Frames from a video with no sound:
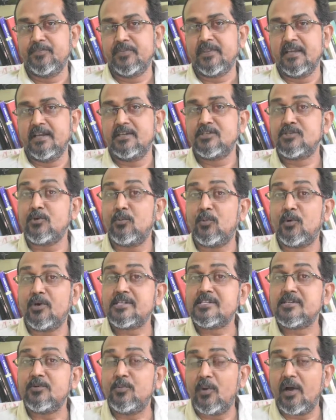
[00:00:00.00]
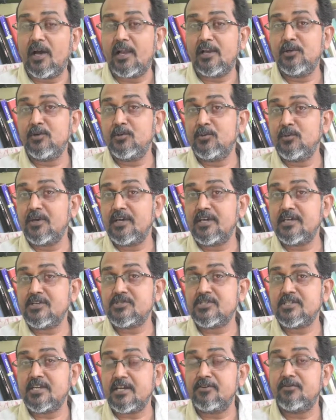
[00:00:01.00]
So what is the value
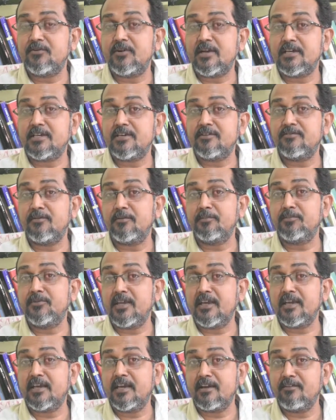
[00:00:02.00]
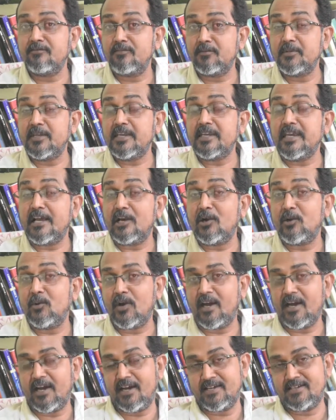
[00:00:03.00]
is generated from thinking from the yellow
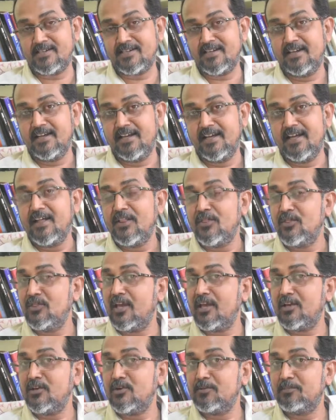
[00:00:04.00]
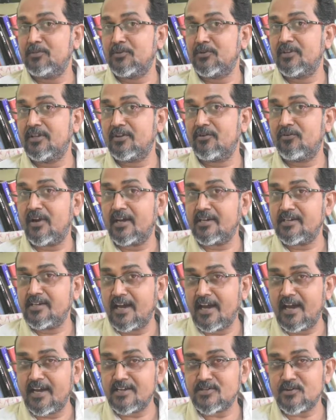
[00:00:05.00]
hat. Then you put the red
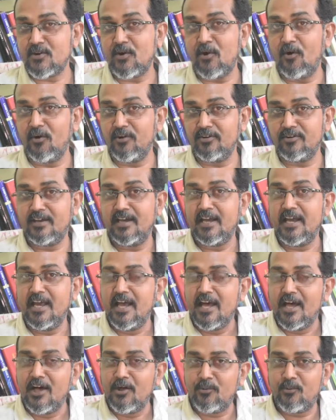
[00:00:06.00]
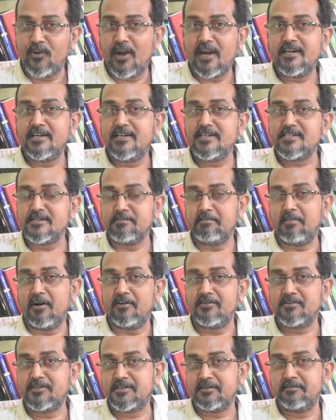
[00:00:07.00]
hat on. Red is
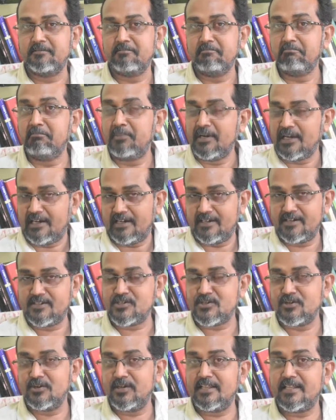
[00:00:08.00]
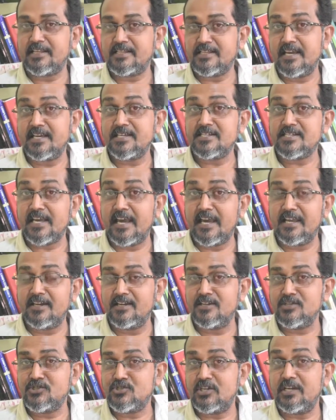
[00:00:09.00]
about blood, so in the sense
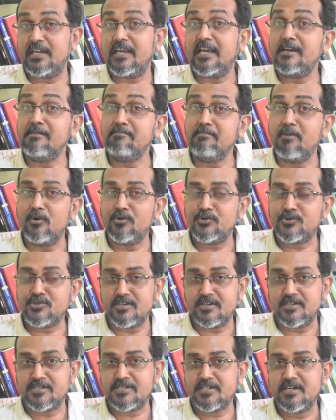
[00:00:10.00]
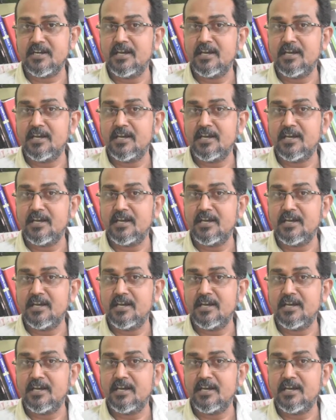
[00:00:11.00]
energy, emotions.